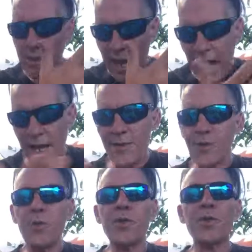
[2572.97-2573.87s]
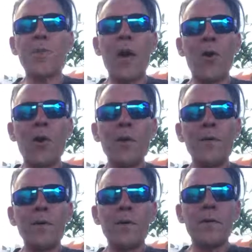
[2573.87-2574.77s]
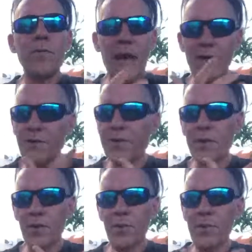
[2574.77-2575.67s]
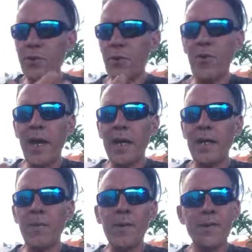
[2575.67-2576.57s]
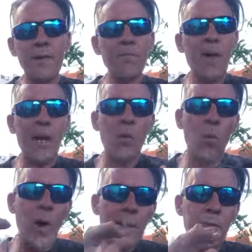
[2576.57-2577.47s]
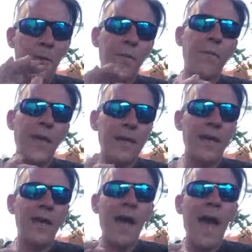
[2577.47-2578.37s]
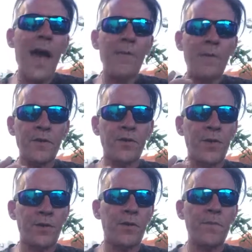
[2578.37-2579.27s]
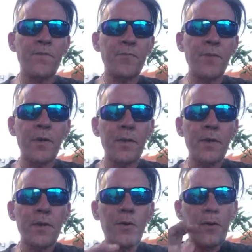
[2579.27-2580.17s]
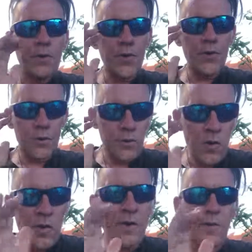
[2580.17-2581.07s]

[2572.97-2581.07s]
adds to its power. That sigil was created where it didn't matter what you were thinking at the sigil. Just look at the